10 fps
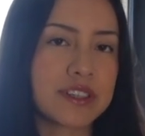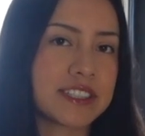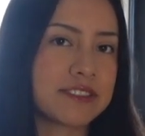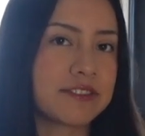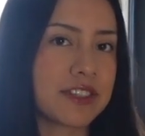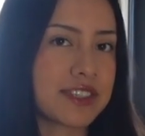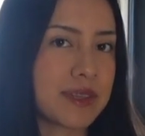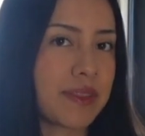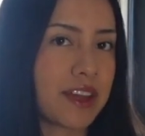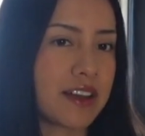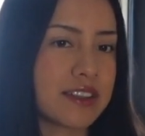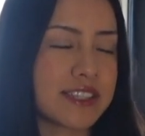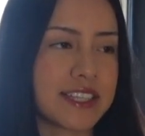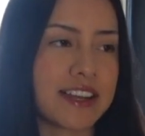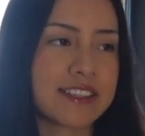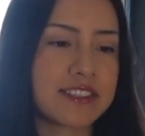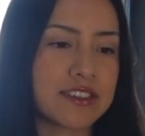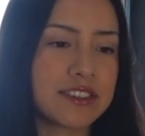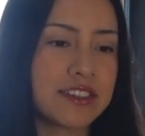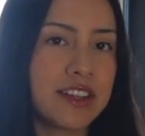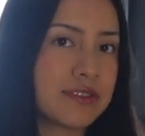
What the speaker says: it's for something else, like external,